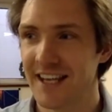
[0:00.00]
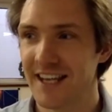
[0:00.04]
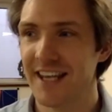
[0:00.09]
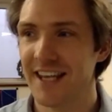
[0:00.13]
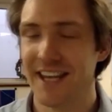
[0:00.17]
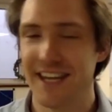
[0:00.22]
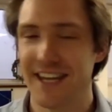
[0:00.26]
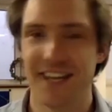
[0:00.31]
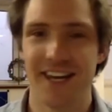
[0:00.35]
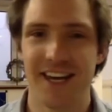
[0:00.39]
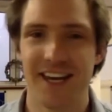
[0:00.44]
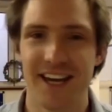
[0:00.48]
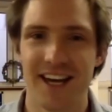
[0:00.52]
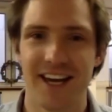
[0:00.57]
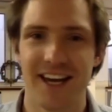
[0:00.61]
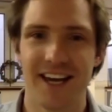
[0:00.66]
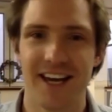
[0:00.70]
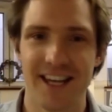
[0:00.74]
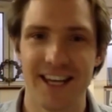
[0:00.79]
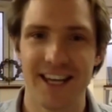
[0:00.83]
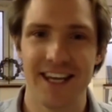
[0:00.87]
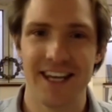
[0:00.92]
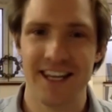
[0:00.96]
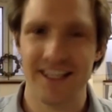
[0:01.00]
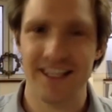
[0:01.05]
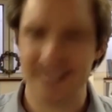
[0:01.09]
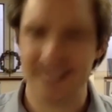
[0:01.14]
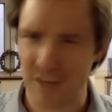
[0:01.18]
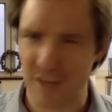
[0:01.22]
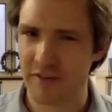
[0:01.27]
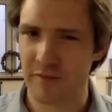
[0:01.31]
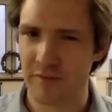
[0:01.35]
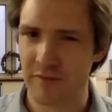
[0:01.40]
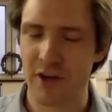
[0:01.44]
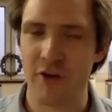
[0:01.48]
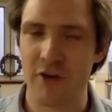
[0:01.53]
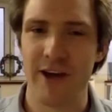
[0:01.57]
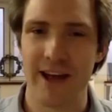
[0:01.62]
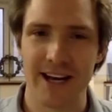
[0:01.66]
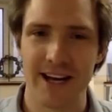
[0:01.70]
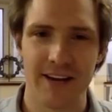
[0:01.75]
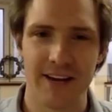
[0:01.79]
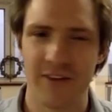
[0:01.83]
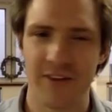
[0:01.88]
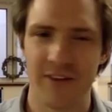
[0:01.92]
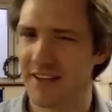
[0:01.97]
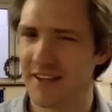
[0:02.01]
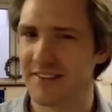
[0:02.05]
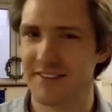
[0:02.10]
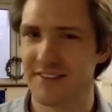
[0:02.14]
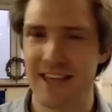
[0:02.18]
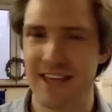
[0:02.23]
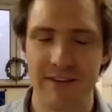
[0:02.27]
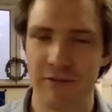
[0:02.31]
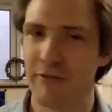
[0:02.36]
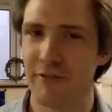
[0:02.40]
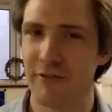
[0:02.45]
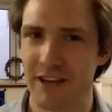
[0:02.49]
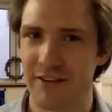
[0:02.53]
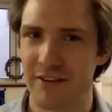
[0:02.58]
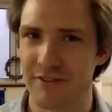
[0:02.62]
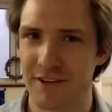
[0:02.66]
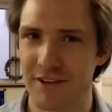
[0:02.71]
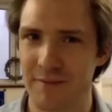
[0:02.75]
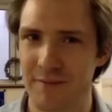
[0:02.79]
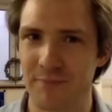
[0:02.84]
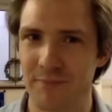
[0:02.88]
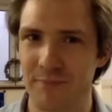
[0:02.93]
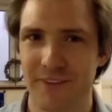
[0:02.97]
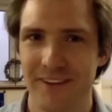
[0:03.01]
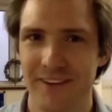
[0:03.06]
he tells him directly that he's never forgiven him